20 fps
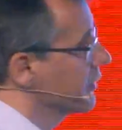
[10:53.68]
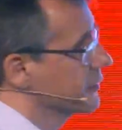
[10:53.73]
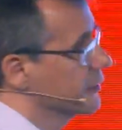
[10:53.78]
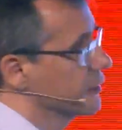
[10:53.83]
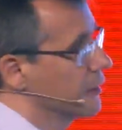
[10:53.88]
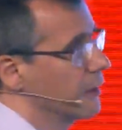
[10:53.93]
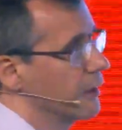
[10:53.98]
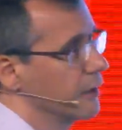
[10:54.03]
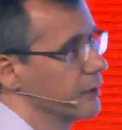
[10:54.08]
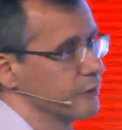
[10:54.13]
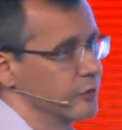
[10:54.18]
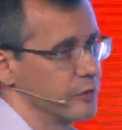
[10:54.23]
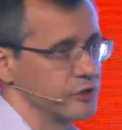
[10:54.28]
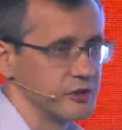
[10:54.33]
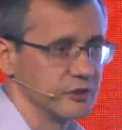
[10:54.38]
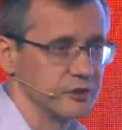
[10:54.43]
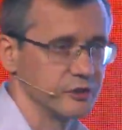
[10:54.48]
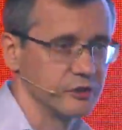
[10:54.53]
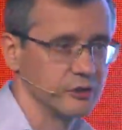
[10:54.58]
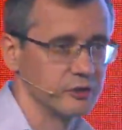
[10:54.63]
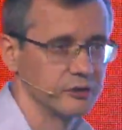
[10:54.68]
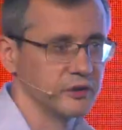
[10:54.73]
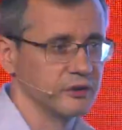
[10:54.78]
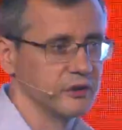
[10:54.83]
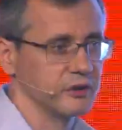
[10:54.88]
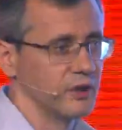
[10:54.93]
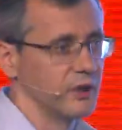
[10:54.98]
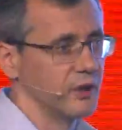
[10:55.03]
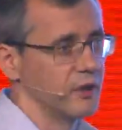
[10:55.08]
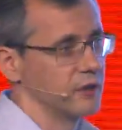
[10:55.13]
side which is using
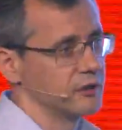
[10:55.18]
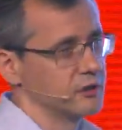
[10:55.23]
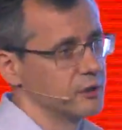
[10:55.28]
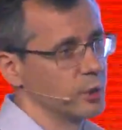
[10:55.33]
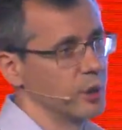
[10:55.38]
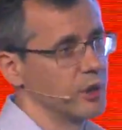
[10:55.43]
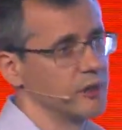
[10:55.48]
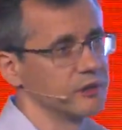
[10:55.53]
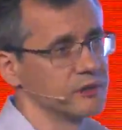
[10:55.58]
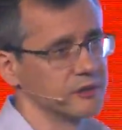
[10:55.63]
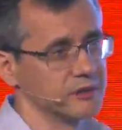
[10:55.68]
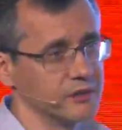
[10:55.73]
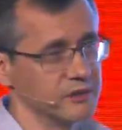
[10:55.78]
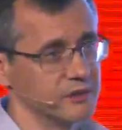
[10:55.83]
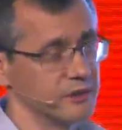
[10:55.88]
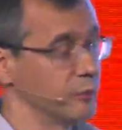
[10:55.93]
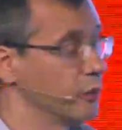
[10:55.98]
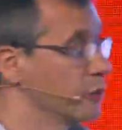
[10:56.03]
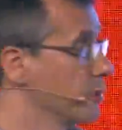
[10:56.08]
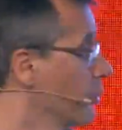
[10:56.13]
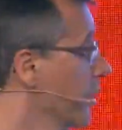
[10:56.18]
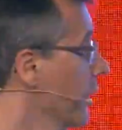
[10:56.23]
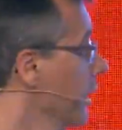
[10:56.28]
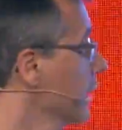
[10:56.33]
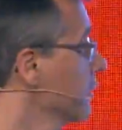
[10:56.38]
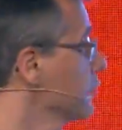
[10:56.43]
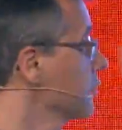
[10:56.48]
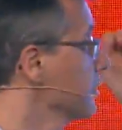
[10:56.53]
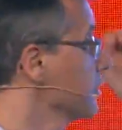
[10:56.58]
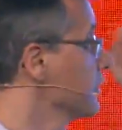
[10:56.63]
the trading system on
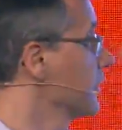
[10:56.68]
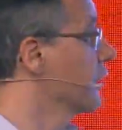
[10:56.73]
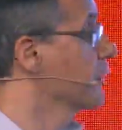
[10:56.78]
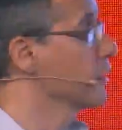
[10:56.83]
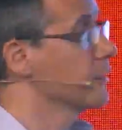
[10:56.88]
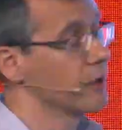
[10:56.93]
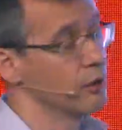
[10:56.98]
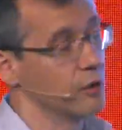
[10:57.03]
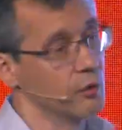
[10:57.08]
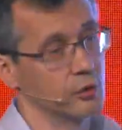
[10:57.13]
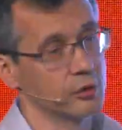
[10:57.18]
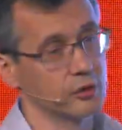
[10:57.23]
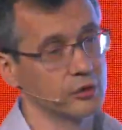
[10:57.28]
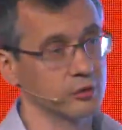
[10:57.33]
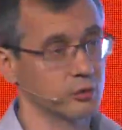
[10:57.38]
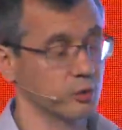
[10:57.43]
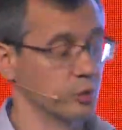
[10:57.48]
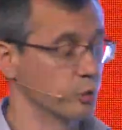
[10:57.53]
bank to send the order to